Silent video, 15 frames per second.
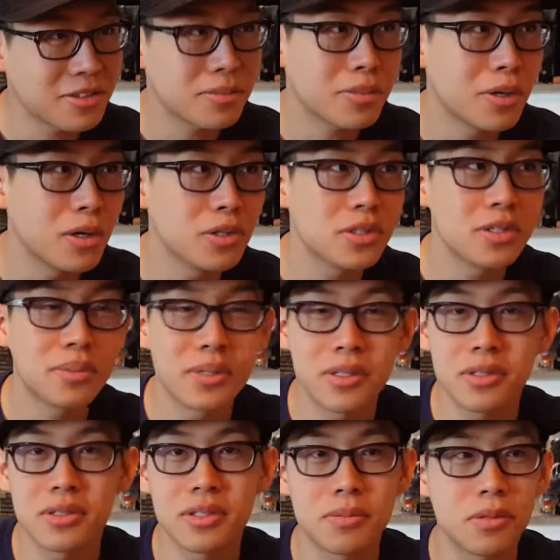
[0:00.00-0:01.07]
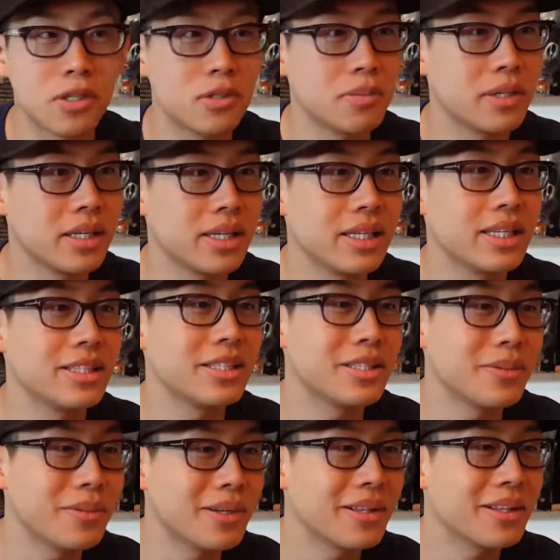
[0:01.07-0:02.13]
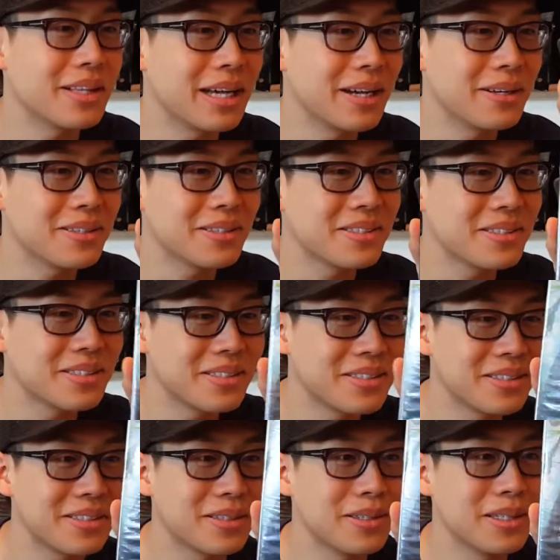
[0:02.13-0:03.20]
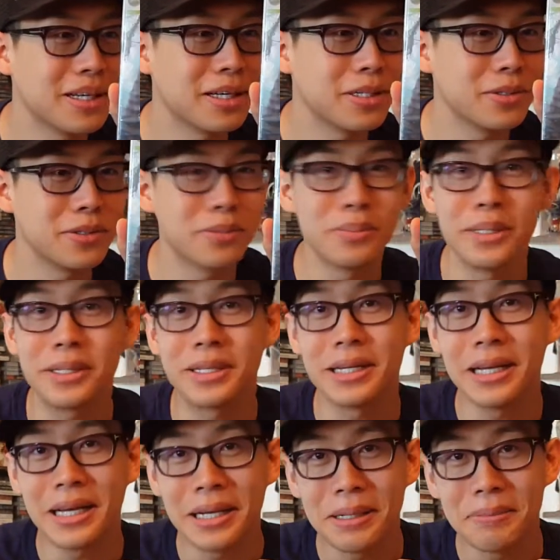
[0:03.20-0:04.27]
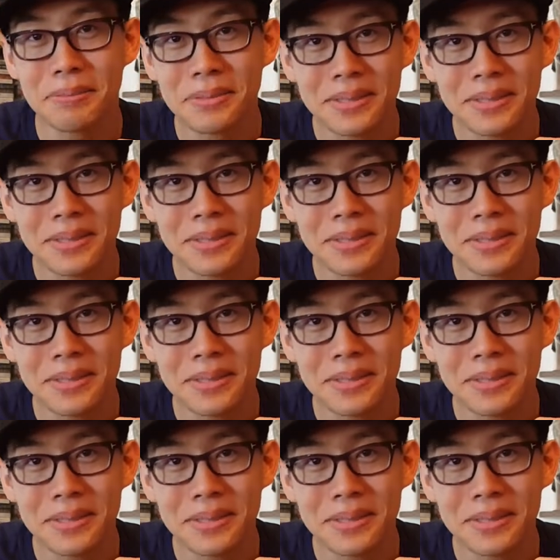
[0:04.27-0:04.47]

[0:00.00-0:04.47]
it's supposed to be an easy 1,000. All you gotta do is beat the game.